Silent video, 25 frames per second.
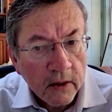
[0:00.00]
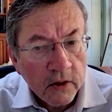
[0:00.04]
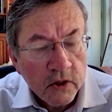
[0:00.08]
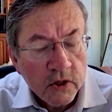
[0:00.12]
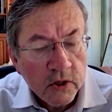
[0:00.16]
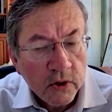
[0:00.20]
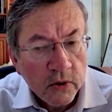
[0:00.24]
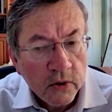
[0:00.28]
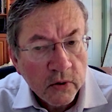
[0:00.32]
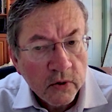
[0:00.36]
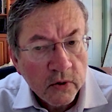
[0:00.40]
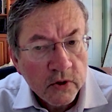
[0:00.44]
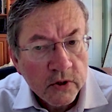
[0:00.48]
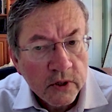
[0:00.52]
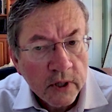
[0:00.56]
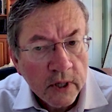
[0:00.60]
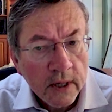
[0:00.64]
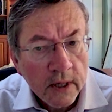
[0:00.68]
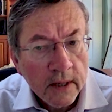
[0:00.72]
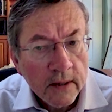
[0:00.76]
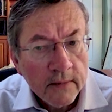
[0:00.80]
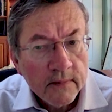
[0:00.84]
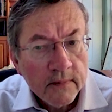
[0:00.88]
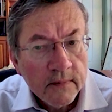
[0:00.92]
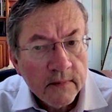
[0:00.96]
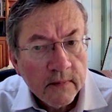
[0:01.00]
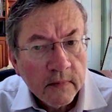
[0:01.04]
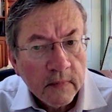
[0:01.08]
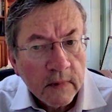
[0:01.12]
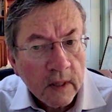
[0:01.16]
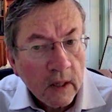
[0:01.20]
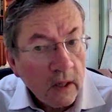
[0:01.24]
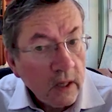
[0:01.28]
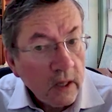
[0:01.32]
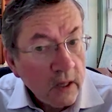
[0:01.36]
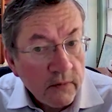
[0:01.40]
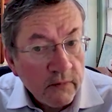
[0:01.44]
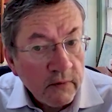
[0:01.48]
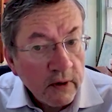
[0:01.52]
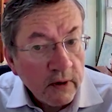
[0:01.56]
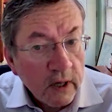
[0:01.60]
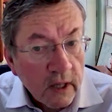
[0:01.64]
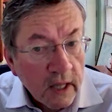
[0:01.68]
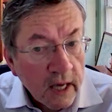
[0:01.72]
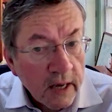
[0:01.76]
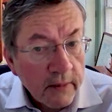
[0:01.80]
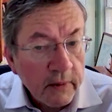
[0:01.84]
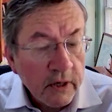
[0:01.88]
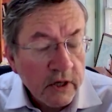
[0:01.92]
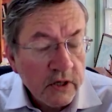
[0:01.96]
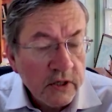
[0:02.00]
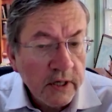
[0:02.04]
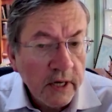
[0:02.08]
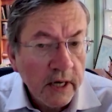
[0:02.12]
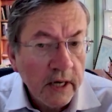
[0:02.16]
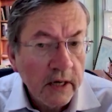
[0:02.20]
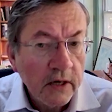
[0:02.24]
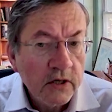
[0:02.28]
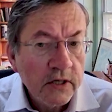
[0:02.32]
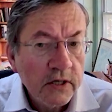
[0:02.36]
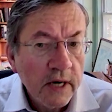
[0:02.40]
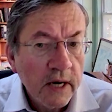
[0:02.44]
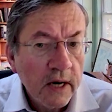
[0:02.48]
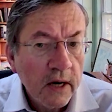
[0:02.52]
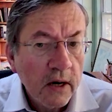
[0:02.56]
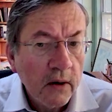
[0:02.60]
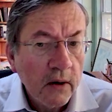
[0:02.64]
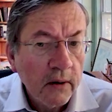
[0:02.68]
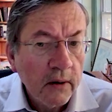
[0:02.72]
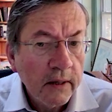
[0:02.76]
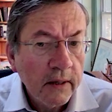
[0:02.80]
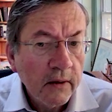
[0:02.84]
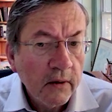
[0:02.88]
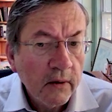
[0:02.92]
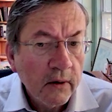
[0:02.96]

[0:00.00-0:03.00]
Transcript: issues, even climate change now,